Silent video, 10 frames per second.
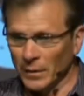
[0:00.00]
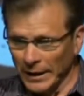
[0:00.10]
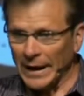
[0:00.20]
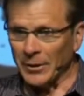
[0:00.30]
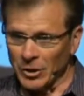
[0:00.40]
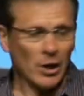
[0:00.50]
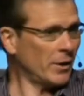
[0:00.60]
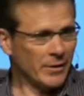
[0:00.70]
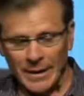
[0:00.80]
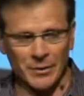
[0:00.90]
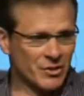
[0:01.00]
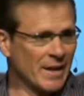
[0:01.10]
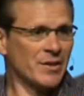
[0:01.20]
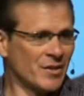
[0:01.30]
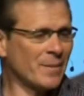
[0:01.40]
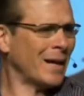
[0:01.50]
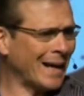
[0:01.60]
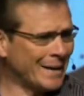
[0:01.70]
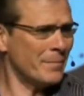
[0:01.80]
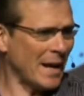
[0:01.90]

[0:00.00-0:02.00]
Yeah, a courier. He would send some kind of